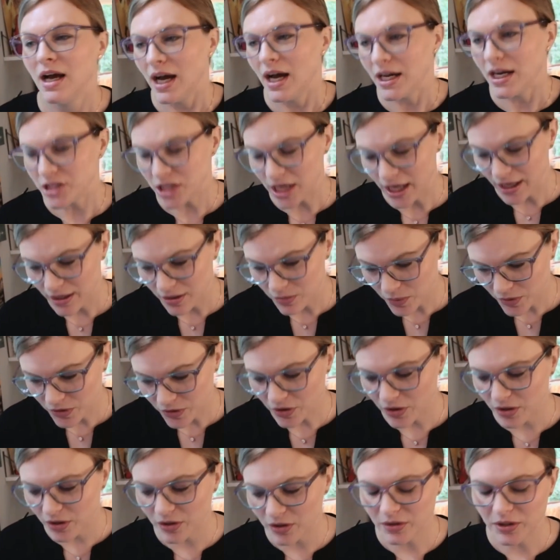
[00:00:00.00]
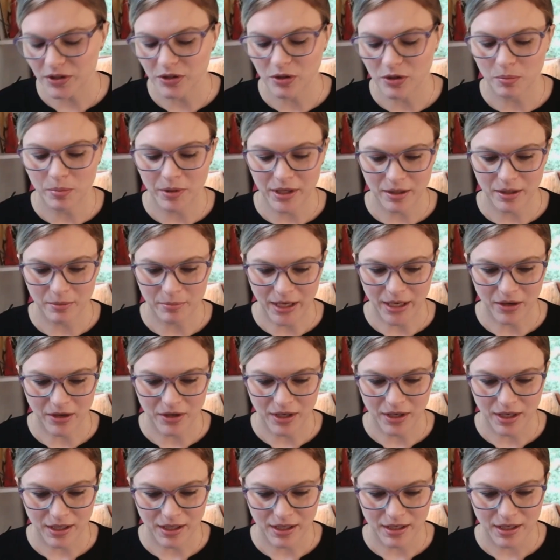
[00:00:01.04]
I chatted with her a little bit about
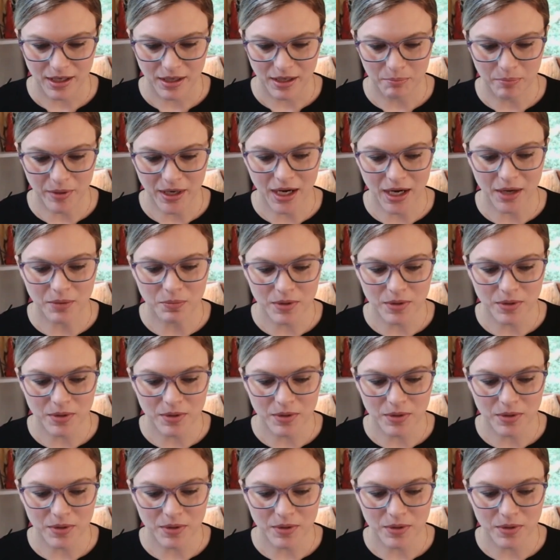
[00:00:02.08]
it, but I